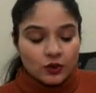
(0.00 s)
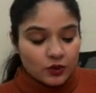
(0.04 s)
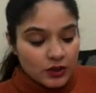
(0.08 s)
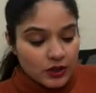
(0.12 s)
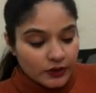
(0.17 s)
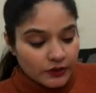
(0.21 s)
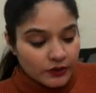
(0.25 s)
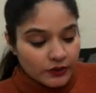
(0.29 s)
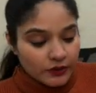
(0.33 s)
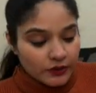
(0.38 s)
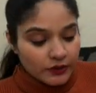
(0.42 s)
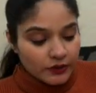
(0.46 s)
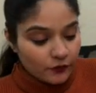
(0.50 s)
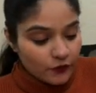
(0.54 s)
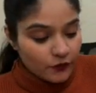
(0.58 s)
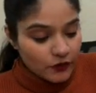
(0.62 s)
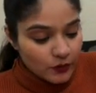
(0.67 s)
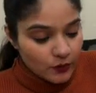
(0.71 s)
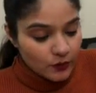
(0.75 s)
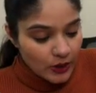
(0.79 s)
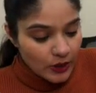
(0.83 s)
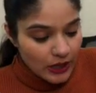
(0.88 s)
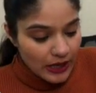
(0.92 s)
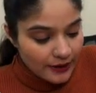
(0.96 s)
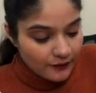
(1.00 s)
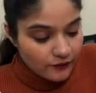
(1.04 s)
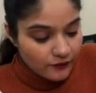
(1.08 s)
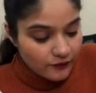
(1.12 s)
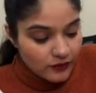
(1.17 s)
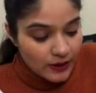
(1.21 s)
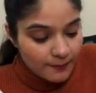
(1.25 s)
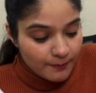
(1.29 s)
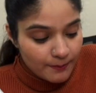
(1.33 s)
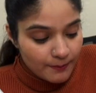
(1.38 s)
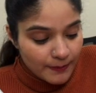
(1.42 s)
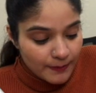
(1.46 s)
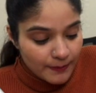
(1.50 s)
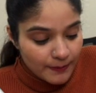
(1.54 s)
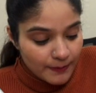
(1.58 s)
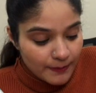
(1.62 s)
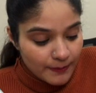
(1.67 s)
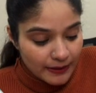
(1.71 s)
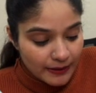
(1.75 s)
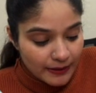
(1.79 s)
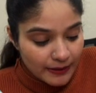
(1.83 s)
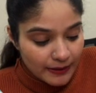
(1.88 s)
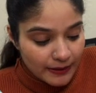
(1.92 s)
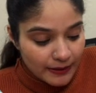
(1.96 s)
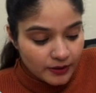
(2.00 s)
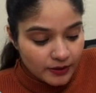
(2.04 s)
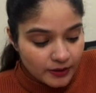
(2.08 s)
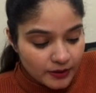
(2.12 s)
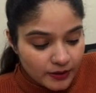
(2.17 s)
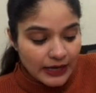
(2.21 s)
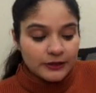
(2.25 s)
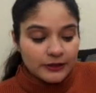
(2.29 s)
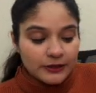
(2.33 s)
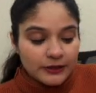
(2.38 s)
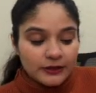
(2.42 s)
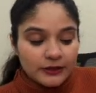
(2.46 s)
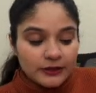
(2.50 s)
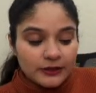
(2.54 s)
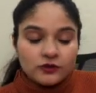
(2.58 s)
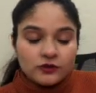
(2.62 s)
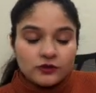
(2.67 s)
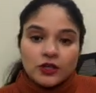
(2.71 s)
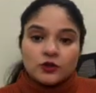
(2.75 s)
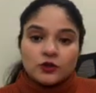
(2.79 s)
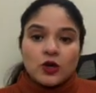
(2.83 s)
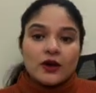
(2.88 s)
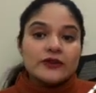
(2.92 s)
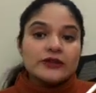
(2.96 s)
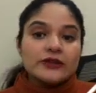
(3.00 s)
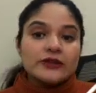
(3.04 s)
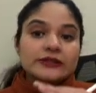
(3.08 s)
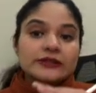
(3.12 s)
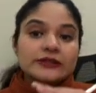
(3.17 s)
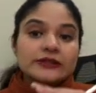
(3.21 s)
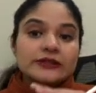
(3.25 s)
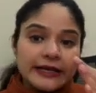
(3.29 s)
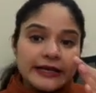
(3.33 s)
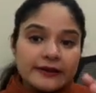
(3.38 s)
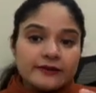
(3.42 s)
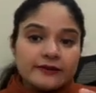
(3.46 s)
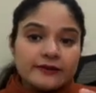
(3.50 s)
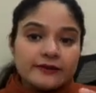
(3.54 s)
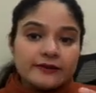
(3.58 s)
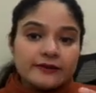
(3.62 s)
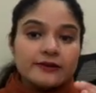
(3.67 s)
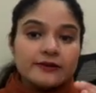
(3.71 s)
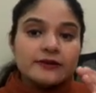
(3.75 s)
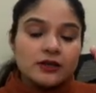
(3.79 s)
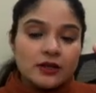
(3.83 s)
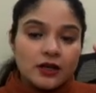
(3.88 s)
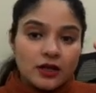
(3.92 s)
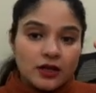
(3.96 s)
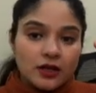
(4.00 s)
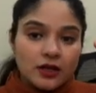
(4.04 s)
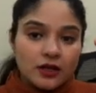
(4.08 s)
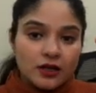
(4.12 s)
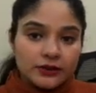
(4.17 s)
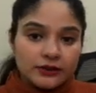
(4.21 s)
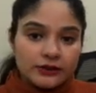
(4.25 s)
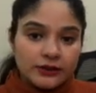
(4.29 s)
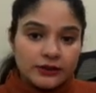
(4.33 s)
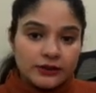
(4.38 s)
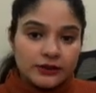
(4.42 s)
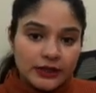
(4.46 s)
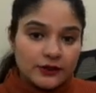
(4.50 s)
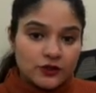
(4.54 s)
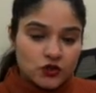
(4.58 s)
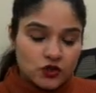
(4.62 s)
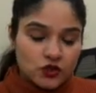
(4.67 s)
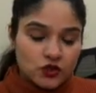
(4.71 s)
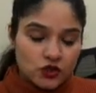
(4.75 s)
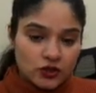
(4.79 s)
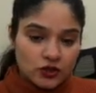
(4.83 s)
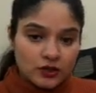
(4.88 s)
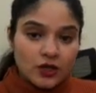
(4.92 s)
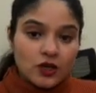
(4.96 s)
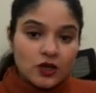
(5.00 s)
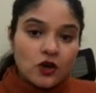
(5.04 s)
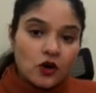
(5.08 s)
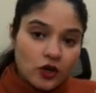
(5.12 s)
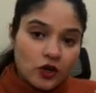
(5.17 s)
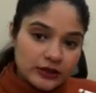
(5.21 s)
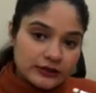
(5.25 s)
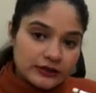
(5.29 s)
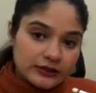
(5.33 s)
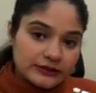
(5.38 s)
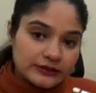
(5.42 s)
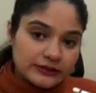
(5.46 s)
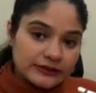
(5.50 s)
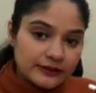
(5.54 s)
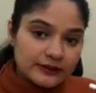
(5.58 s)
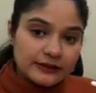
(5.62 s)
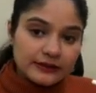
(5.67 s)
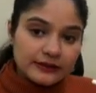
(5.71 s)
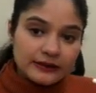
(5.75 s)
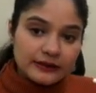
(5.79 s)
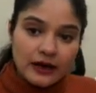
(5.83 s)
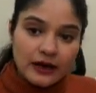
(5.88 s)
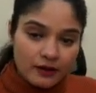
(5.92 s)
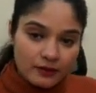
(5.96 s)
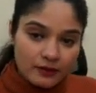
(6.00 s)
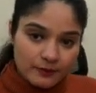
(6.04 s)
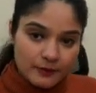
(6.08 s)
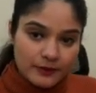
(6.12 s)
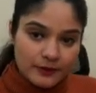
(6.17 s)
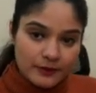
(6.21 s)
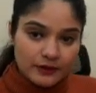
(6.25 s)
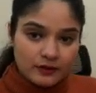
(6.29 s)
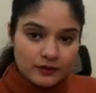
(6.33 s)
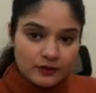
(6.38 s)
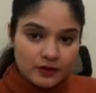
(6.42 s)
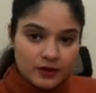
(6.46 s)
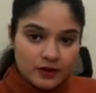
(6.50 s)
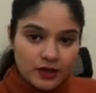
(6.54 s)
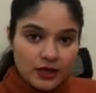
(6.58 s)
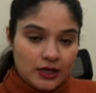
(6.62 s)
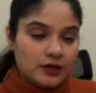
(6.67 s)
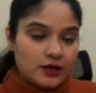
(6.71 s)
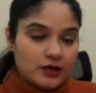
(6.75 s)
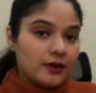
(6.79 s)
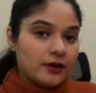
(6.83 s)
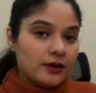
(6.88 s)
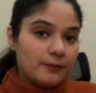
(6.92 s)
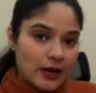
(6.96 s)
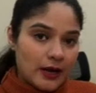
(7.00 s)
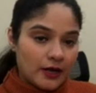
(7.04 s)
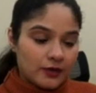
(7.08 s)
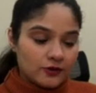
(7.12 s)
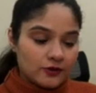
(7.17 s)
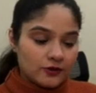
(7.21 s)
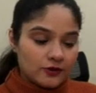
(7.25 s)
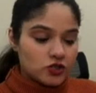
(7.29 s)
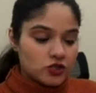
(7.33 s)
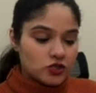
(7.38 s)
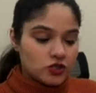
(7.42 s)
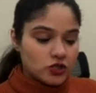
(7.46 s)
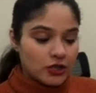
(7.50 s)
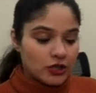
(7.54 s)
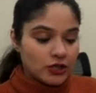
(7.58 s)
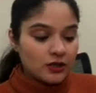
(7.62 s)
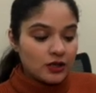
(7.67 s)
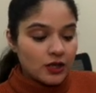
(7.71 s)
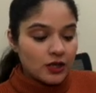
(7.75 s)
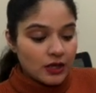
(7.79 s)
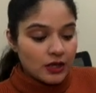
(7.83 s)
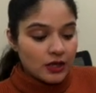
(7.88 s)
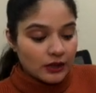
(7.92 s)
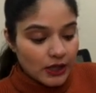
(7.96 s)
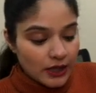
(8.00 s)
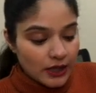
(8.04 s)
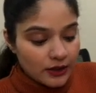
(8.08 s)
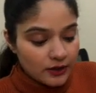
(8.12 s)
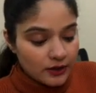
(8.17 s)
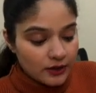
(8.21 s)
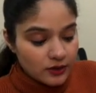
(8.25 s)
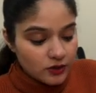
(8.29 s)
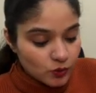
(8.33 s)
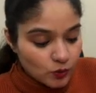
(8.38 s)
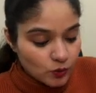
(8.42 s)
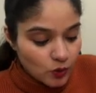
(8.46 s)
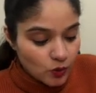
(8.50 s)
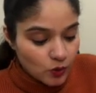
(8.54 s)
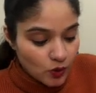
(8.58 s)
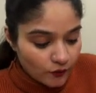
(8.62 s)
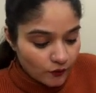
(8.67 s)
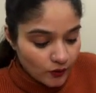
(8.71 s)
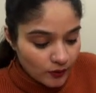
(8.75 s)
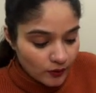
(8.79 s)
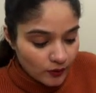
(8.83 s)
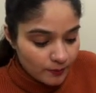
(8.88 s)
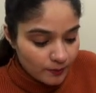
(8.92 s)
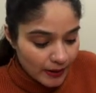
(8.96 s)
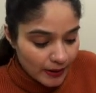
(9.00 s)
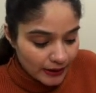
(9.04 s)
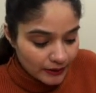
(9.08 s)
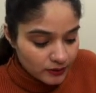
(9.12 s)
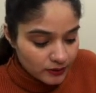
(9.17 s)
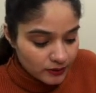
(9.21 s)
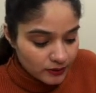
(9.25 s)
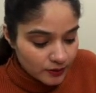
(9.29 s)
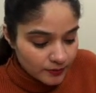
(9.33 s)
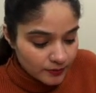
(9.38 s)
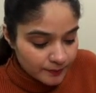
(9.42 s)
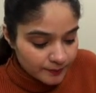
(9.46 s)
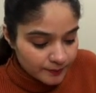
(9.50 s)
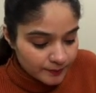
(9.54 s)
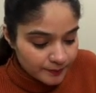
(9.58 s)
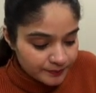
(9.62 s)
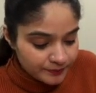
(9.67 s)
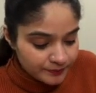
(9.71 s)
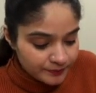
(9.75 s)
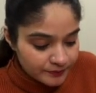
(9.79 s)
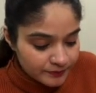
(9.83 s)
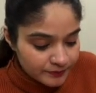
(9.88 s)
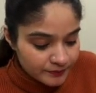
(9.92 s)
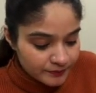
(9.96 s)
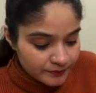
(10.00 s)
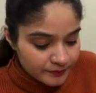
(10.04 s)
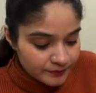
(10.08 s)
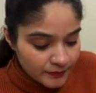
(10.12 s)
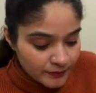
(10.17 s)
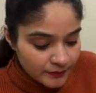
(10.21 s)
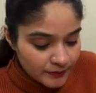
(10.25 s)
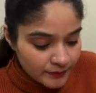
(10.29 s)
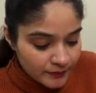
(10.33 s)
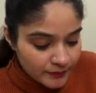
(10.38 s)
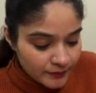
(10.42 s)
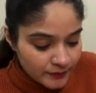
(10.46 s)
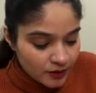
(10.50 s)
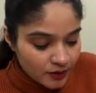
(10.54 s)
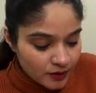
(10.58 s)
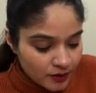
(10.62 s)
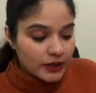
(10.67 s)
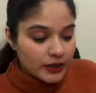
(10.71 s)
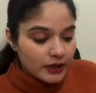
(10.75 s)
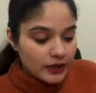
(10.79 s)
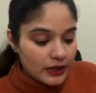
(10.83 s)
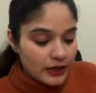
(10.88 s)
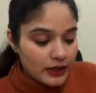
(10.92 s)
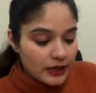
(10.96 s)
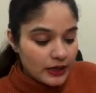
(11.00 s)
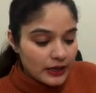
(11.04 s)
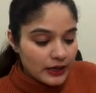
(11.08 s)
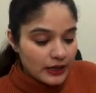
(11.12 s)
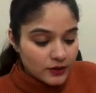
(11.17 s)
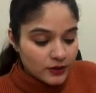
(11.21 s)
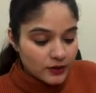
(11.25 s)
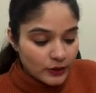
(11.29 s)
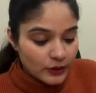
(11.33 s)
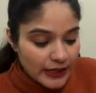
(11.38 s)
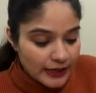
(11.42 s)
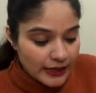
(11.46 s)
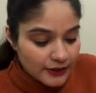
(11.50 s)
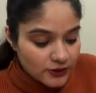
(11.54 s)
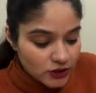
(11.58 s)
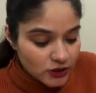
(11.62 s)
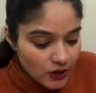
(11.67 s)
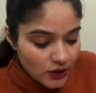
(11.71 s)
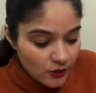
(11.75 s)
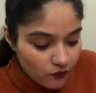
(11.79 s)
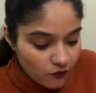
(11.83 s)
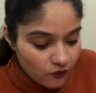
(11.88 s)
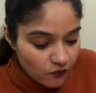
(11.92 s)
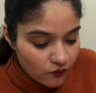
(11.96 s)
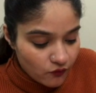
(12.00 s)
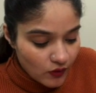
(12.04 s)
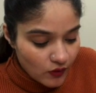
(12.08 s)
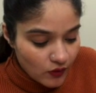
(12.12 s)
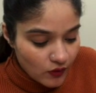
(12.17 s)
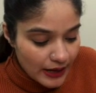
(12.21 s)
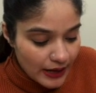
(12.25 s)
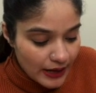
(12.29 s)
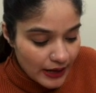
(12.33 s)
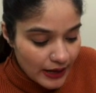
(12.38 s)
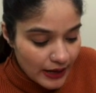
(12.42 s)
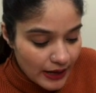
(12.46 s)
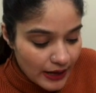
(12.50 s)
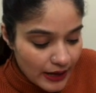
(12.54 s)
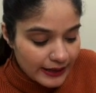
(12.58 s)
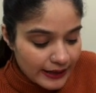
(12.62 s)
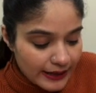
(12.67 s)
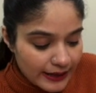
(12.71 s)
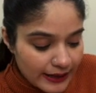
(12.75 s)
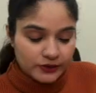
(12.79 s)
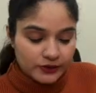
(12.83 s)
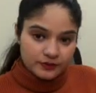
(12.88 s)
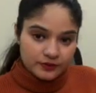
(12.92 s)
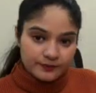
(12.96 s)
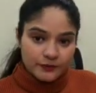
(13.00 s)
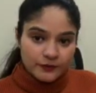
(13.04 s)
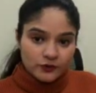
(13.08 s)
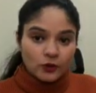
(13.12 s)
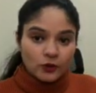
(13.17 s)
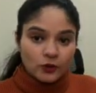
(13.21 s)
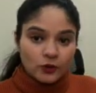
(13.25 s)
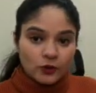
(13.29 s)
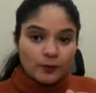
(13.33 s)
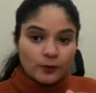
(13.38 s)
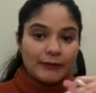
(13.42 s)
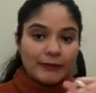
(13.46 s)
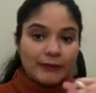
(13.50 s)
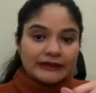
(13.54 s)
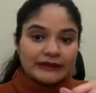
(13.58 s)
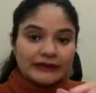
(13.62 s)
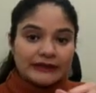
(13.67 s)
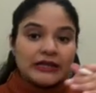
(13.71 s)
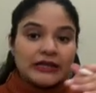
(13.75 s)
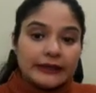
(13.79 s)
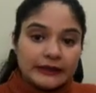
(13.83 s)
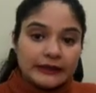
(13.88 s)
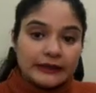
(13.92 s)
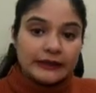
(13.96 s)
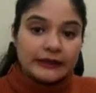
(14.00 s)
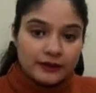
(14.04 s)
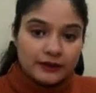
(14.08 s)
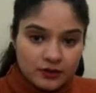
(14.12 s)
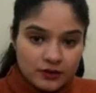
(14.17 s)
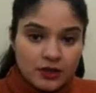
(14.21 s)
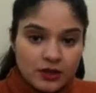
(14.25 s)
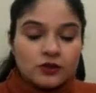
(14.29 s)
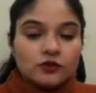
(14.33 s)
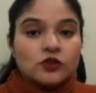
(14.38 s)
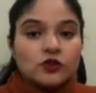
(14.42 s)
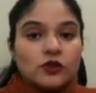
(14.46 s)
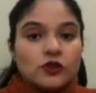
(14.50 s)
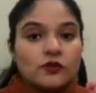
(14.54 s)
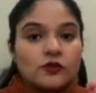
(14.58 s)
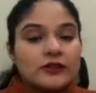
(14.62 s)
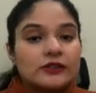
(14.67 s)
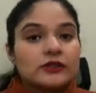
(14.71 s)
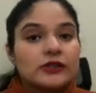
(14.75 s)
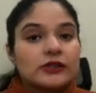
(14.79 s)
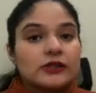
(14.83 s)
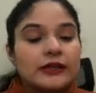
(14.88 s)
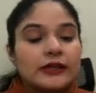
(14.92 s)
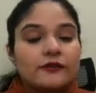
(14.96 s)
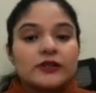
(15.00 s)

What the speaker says: if you have a meth, that means you have a single CH or a single carbon in the branch chain, then you go for meth. Okay, and you attach a YL with it. So methyl. So if it's